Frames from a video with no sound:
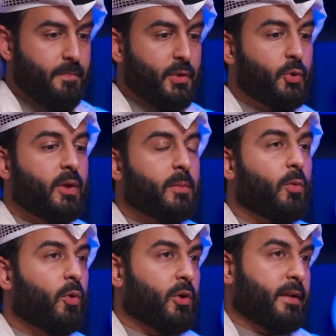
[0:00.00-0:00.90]
doing
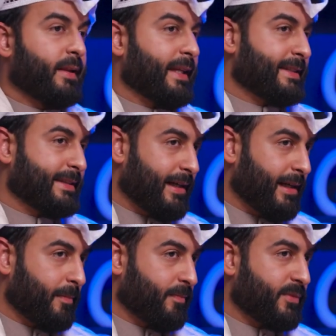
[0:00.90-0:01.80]
more in less
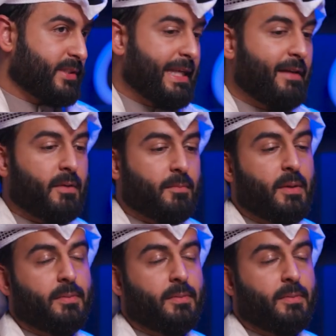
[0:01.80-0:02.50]
time, saving